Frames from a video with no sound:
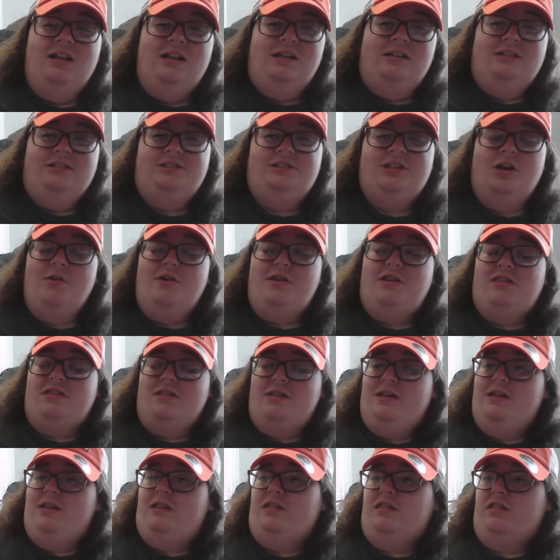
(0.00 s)
So
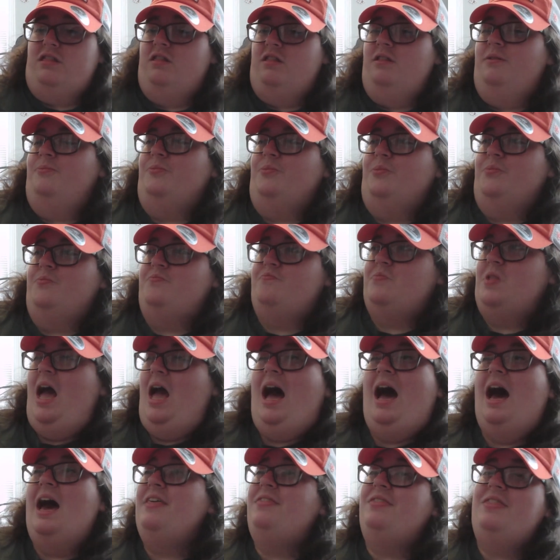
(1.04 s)
it's
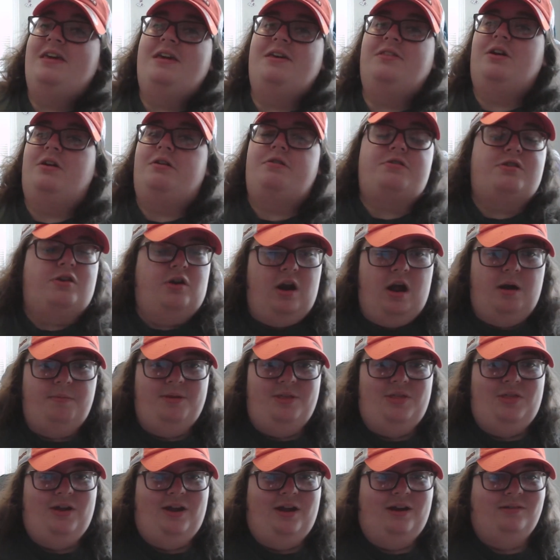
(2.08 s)
I think there's drama
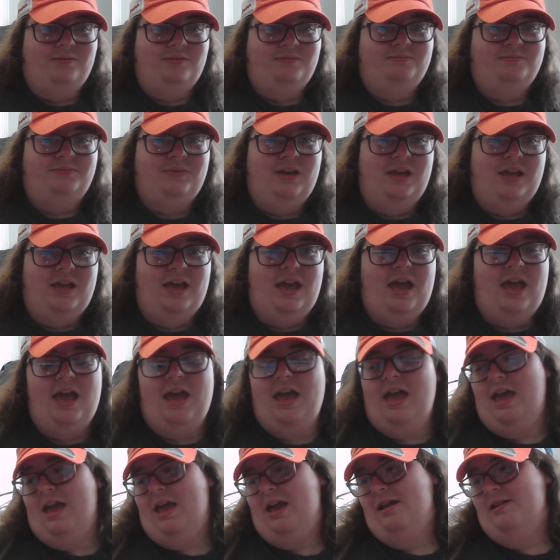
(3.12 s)
there.
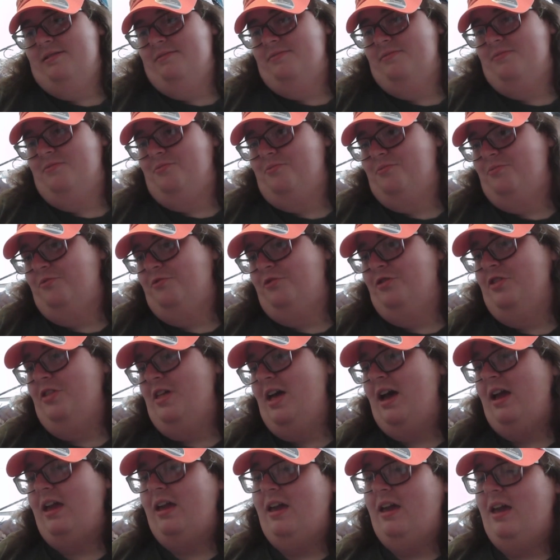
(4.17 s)
And for
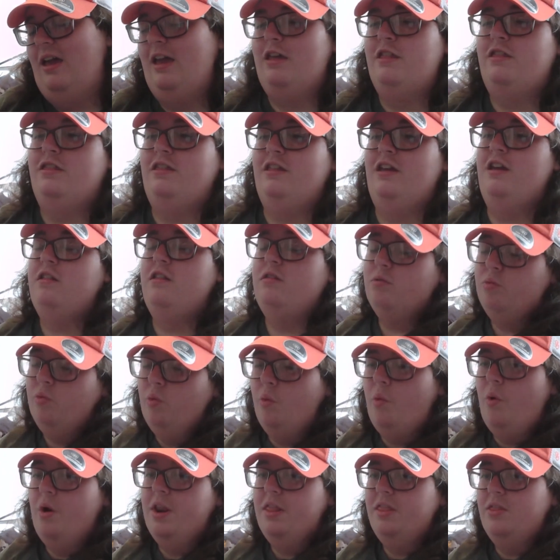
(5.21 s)
that case, it's
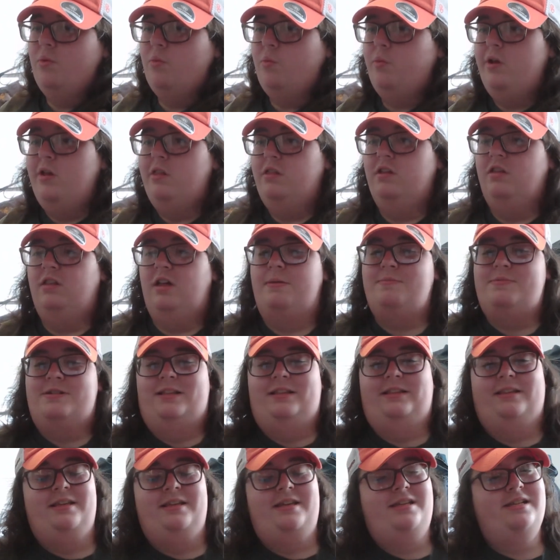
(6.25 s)
one of the reasons I'm going to
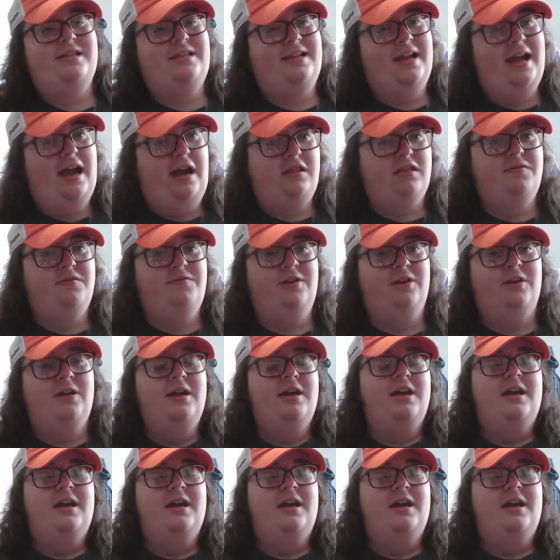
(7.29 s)
lean Jacksonville.